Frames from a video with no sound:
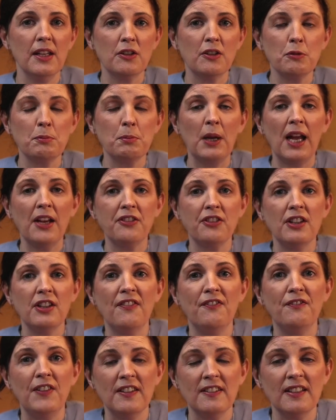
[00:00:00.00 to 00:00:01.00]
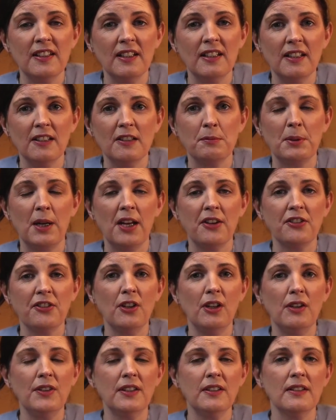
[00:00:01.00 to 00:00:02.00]
expression, the physical expression
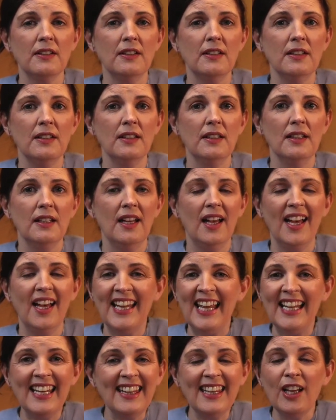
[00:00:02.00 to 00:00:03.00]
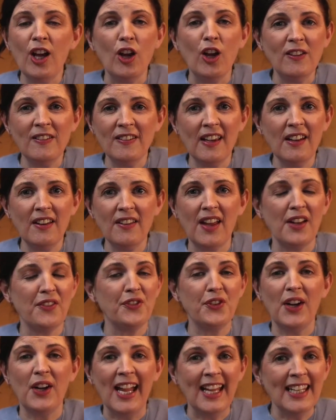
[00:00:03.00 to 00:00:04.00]
of it. And anything outside of that,
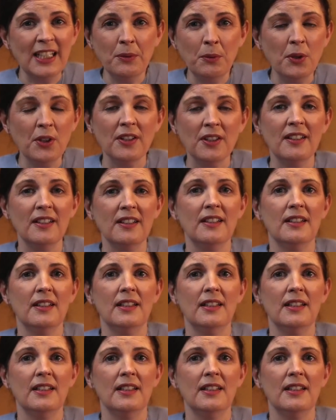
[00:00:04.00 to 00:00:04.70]
for anyone,